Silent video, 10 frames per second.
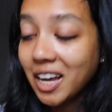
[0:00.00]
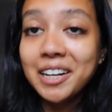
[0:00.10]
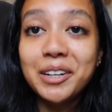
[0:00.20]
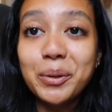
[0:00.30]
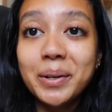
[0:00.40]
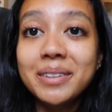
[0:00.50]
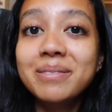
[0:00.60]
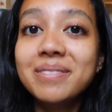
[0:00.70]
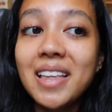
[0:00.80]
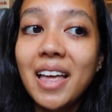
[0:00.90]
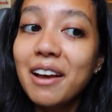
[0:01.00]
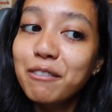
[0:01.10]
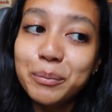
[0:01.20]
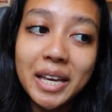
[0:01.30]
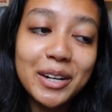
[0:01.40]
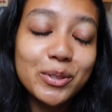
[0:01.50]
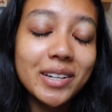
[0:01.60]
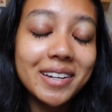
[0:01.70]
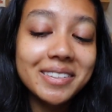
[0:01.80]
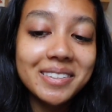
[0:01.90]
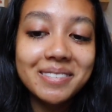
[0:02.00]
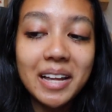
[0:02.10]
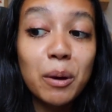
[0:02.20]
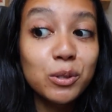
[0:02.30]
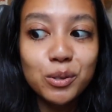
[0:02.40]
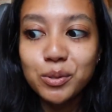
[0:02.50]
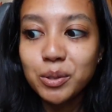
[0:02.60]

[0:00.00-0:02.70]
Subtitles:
Another one from Candlescience. I was so